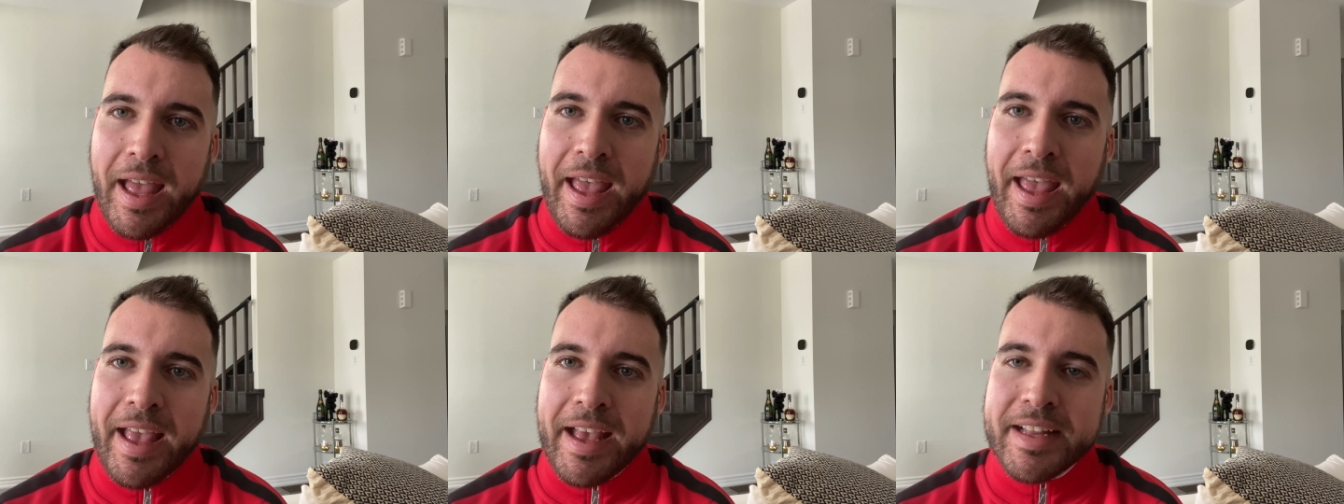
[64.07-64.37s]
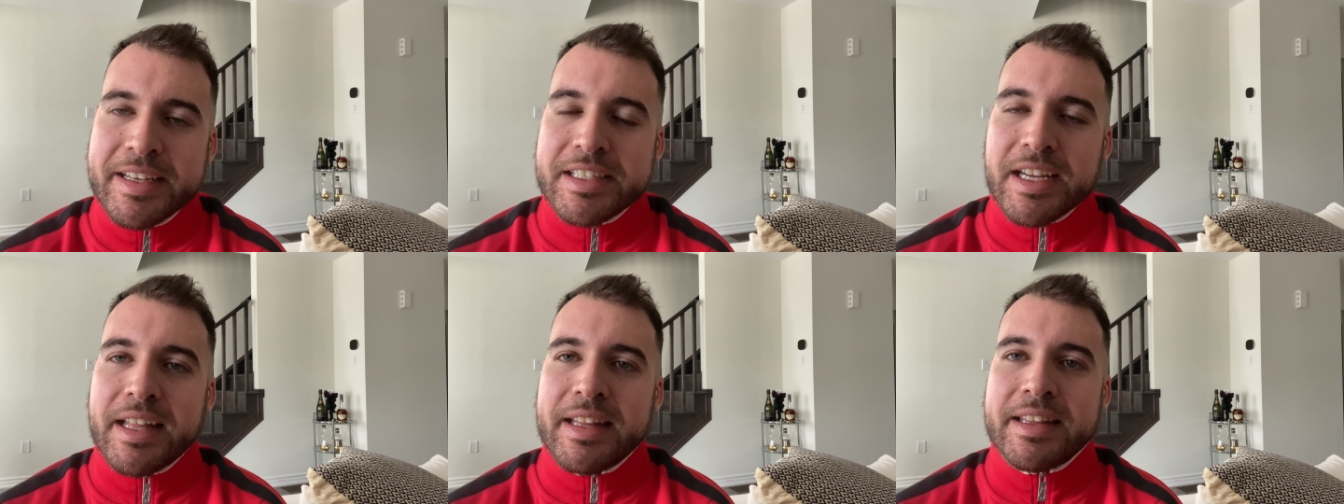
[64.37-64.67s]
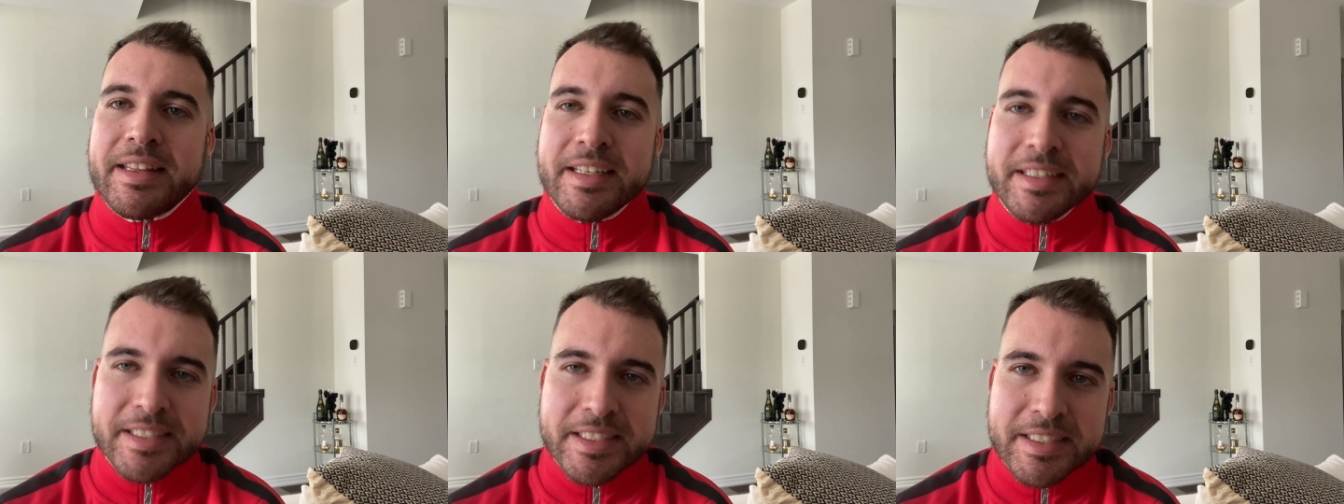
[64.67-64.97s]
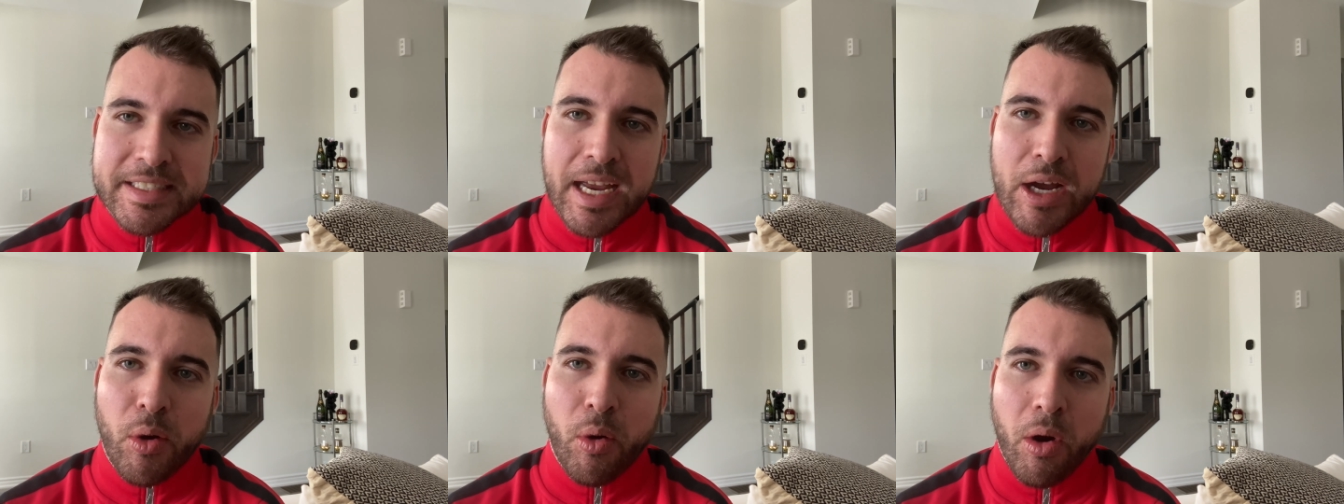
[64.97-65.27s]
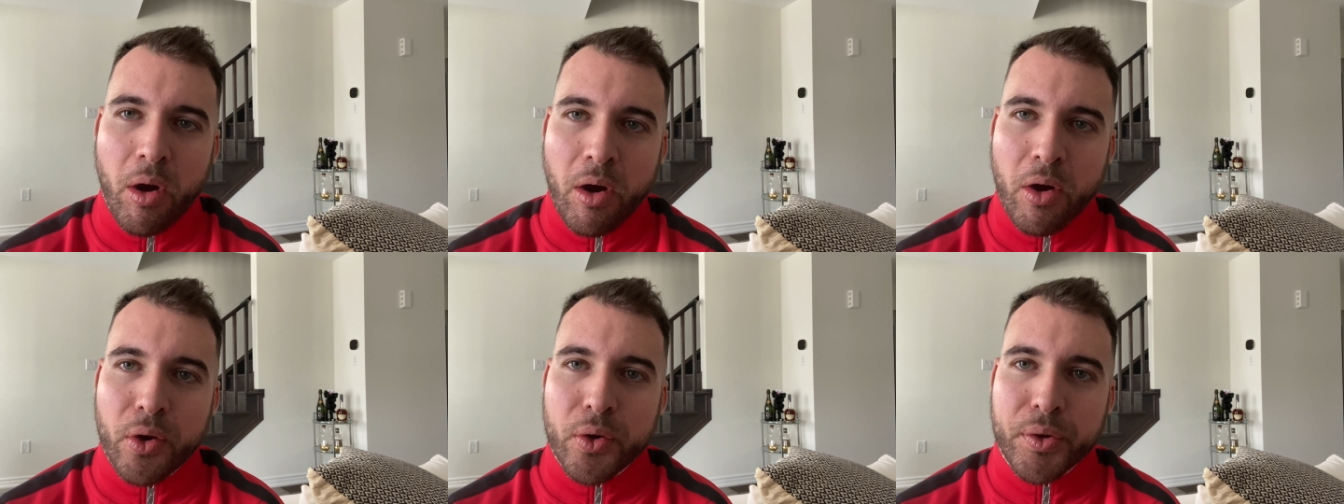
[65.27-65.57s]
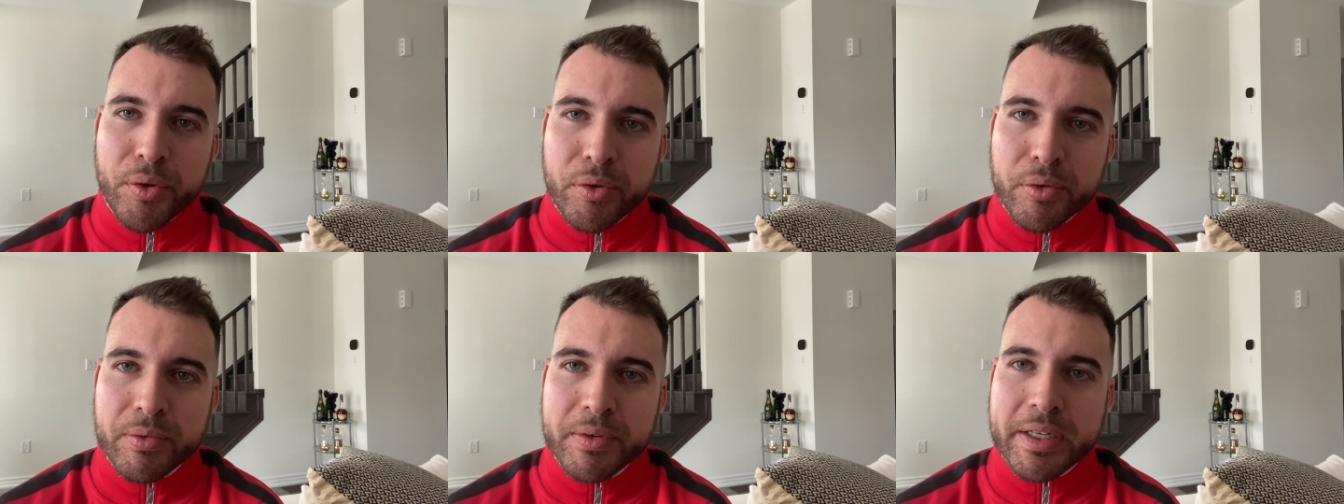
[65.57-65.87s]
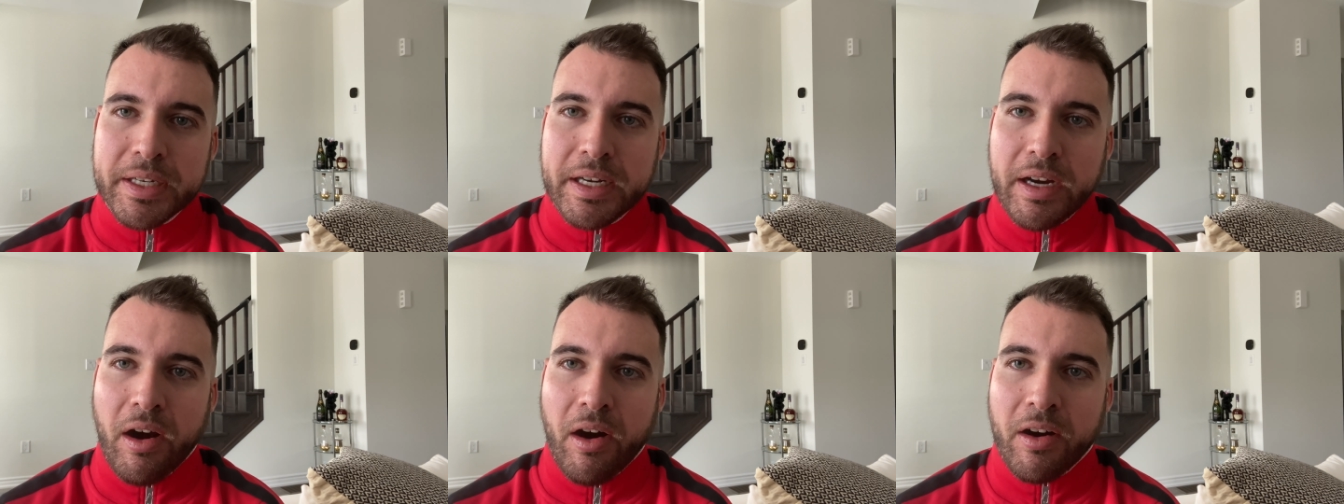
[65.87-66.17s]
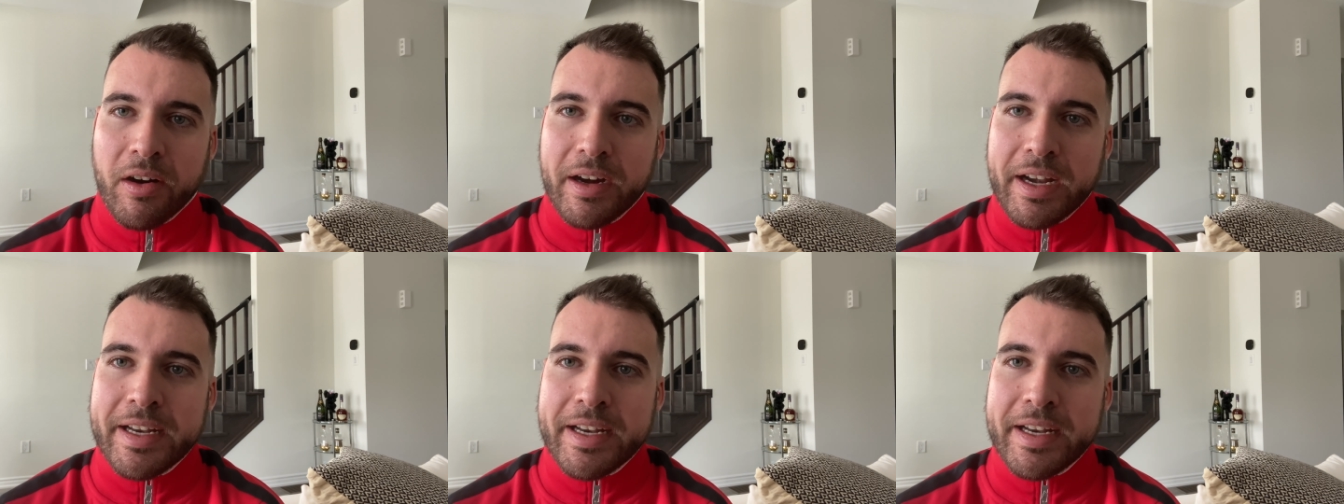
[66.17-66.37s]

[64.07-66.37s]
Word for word: And this is how all three are